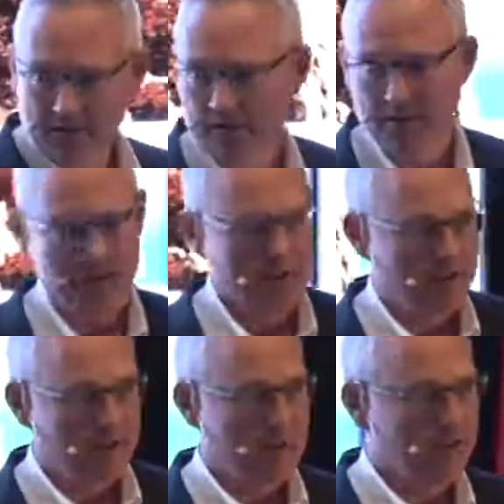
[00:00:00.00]
and it says,
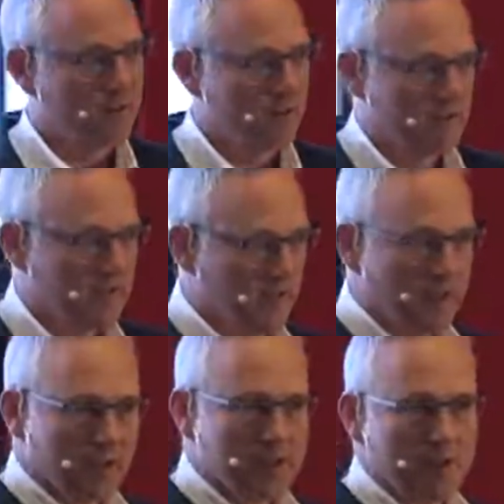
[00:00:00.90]
right, in your
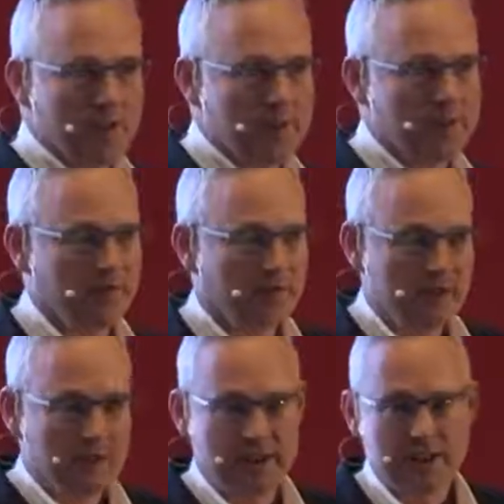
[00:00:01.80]
particular smart beta
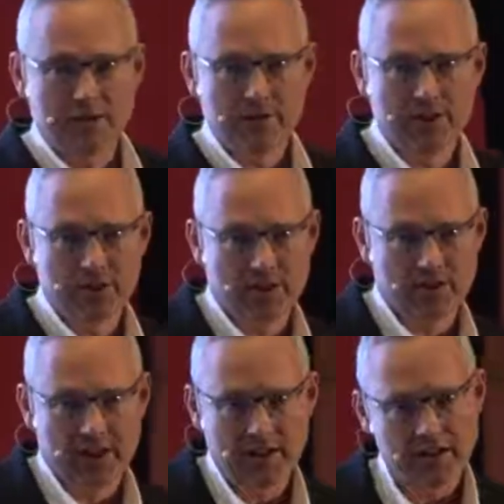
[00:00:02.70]
fund, these 3 shares are
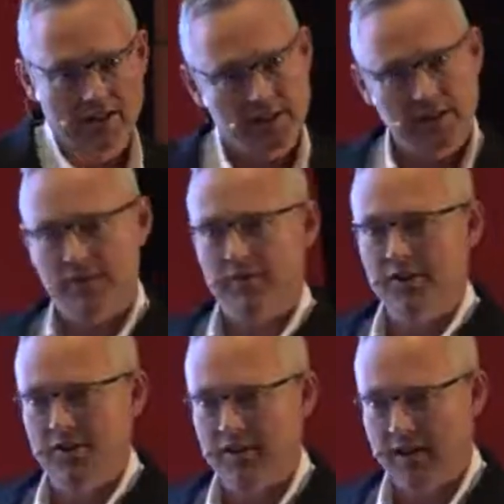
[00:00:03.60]
in and these 3
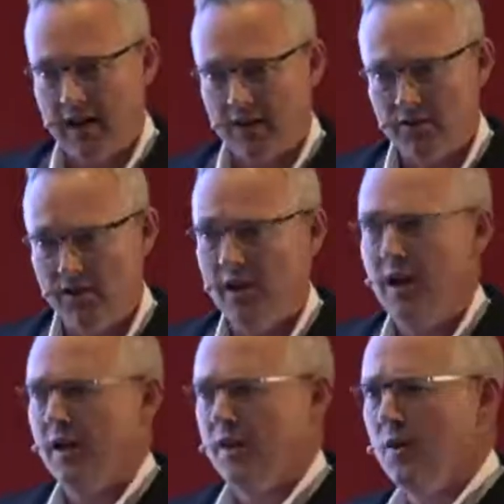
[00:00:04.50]
shares are out,
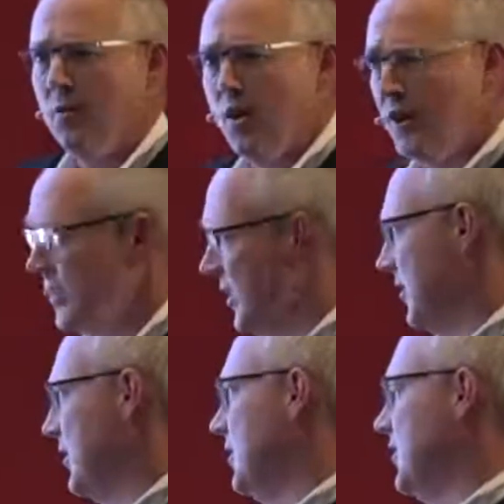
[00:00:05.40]
the worst thing
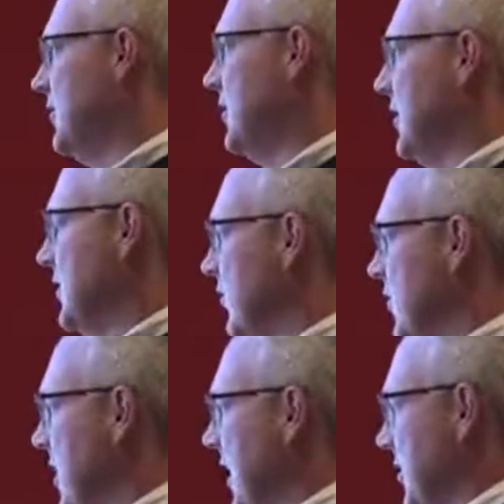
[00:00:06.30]
you can do is for a
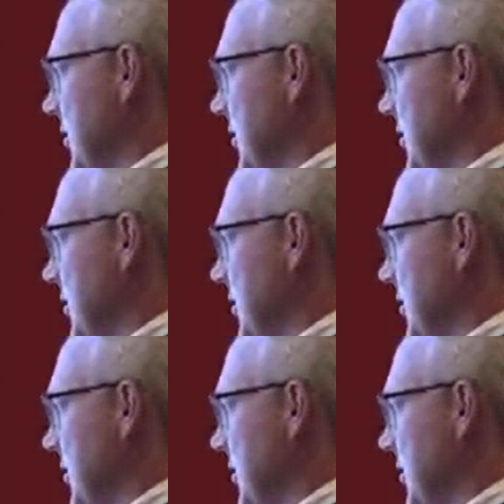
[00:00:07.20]
manager